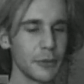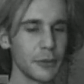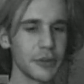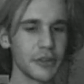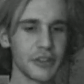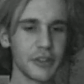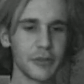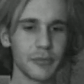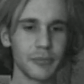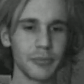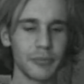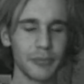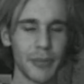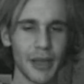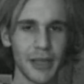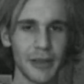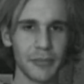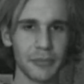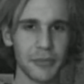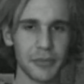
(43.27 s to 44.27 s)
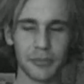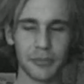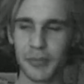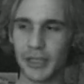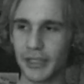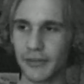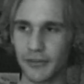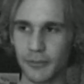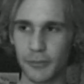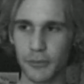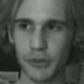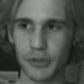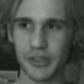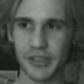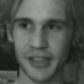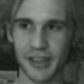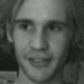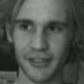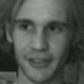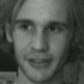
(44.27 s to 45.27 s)
which may be even more
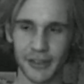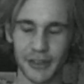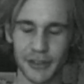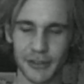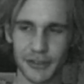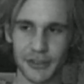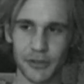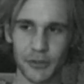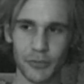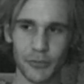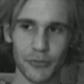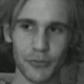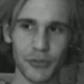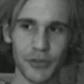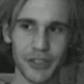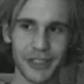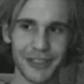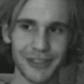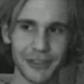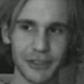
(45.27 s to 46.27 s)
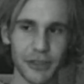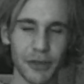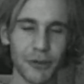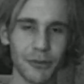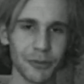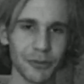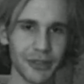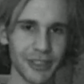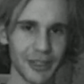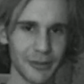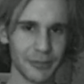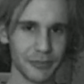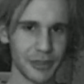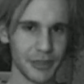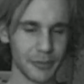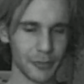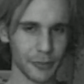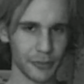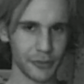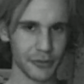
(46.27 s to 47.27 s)
telling, so we don't let
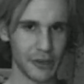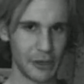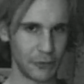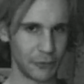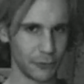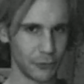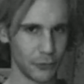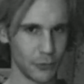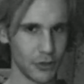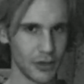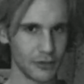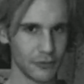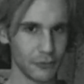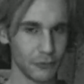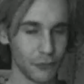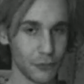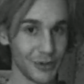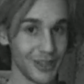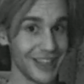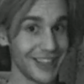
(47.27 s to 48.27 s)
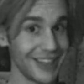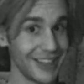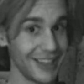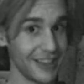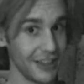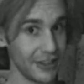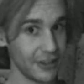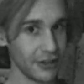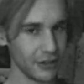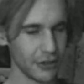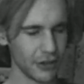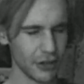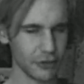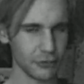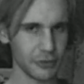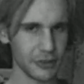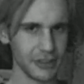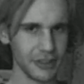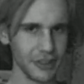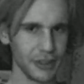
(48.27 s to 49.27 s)
people know what we are
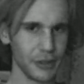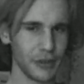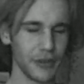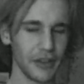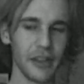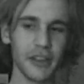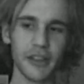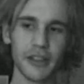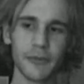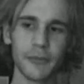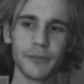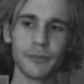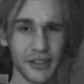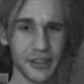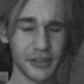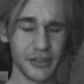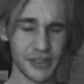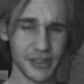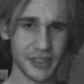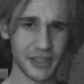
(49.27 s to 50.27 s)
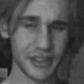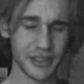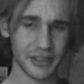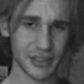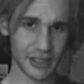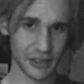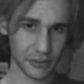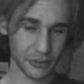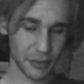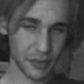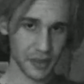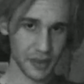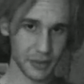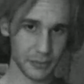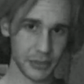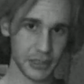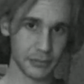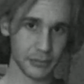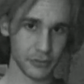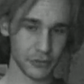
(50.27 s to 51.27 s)
really thinking. And there's things I don't think
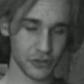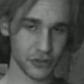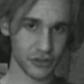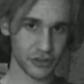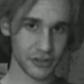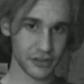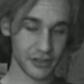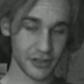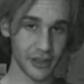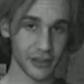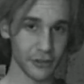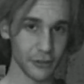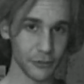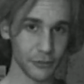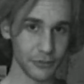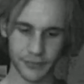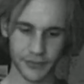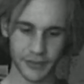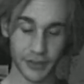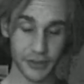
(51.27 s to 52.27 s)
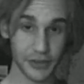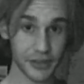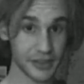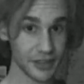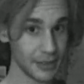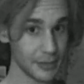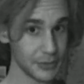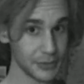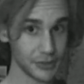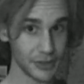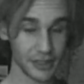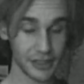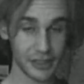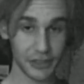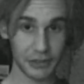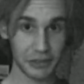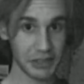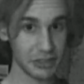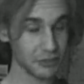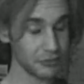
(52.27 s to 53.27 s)
people should know. There's times when I
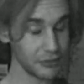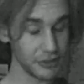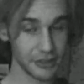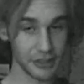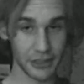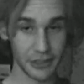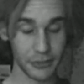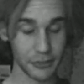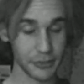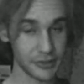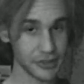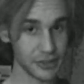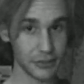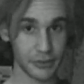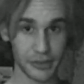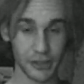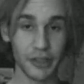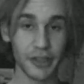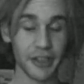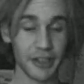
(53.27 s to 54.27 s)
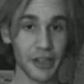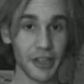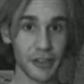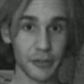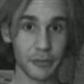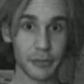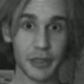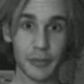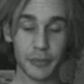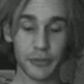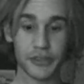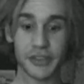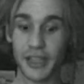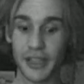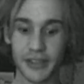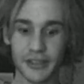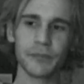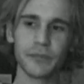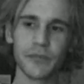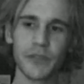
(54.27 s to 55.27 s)
know I don't want to know what's going on in other people's
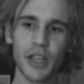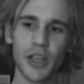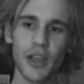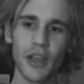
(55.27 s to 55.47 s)
heads,